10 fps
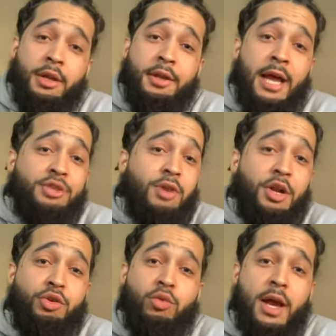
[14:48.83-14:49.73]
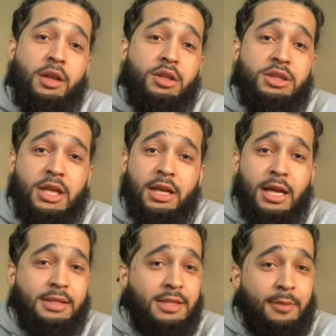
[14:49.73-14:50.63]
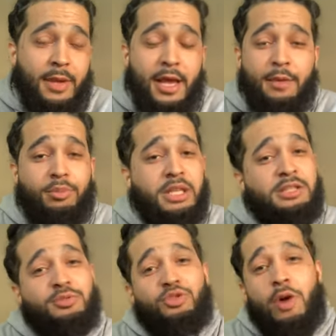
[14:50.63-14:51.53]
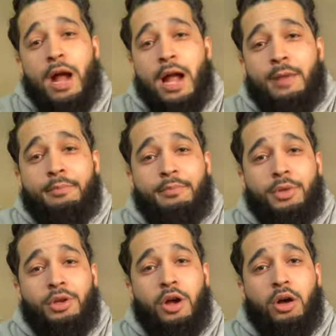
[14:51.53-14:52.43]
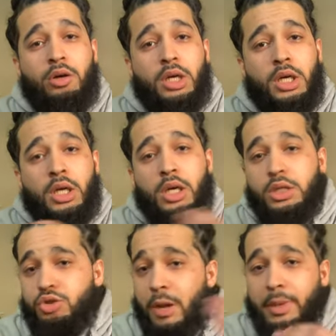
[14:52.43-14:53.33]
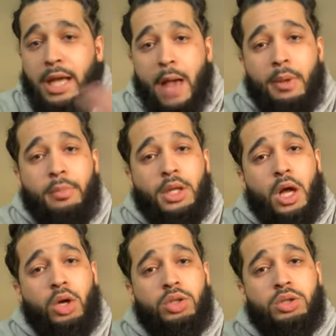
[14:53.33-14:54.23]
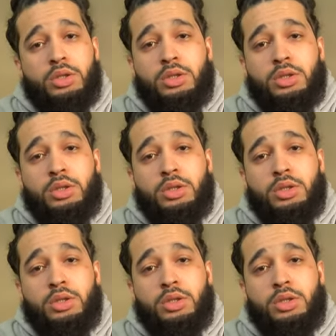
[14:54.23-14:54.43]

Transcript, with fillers: Not trying to do regular shit. That's it, man. Please subscribe. You know, uh, drop a comment below.